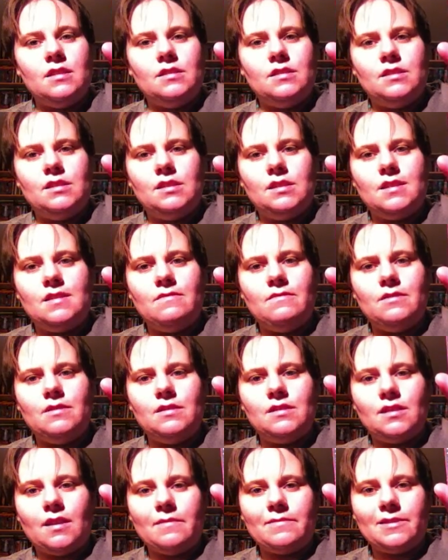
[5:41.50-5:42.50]
Steven
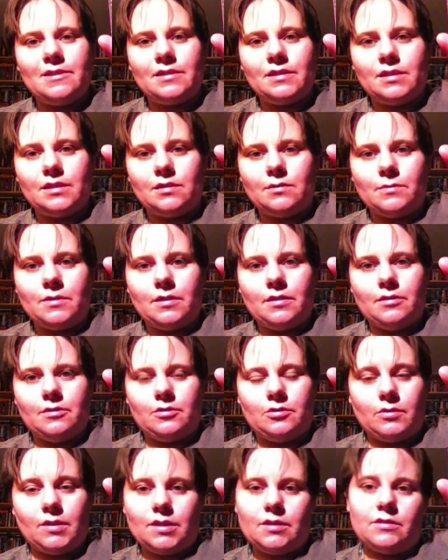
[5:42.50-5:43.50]
Sommers is one of
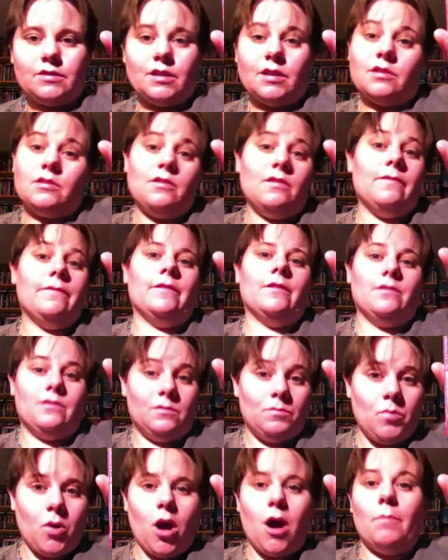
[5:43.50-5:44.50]
those directors that's good for
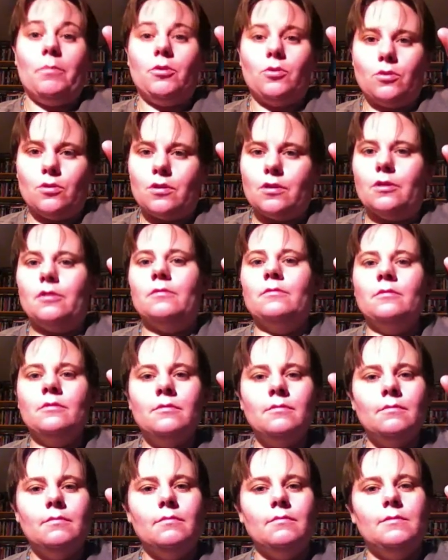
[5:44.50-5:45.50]
those popcorn
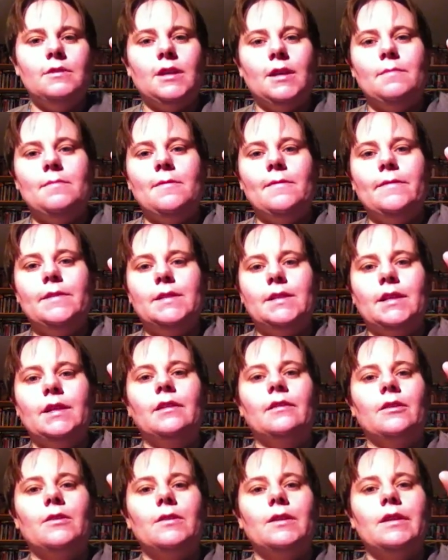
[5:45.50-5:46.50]
type movies,
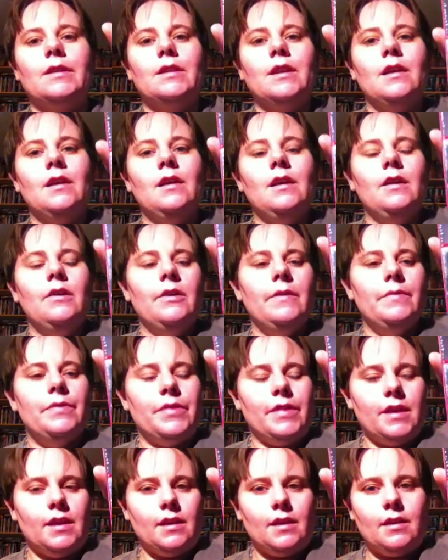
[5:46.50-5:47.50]
like, of course,
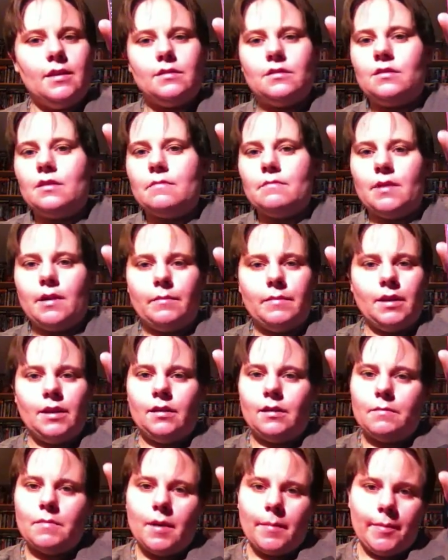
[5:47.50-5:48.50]
this, The
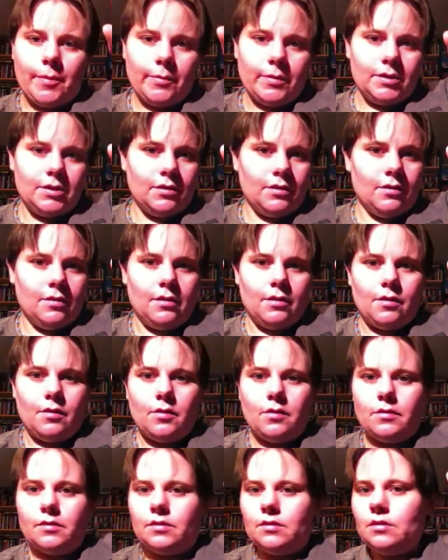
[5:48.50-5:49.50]
Mummy
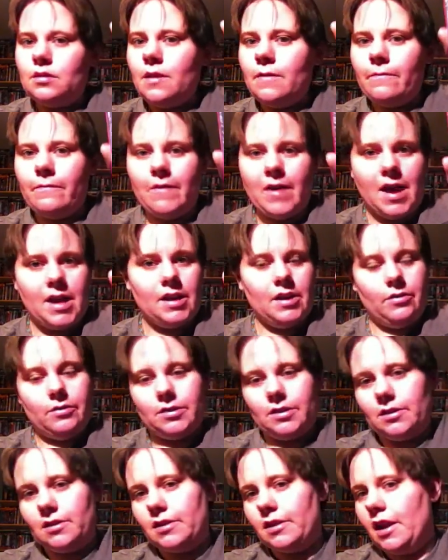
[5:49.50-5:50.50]
Returns, Van
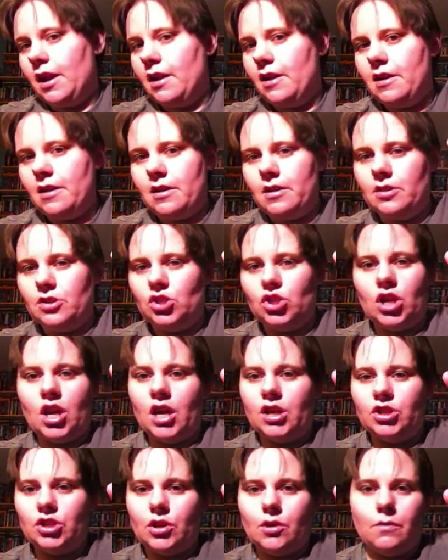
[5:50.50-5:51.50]
Helsing, and
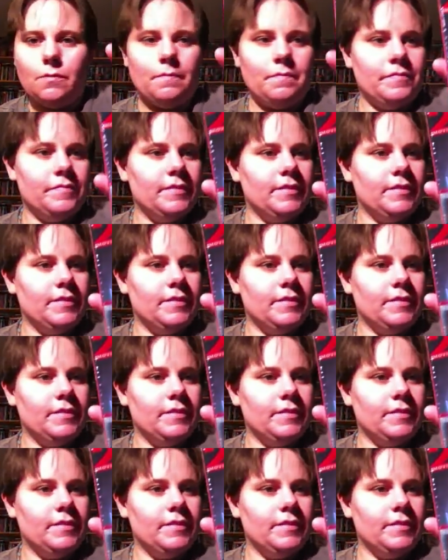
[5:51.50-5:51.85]
G.I. Joe.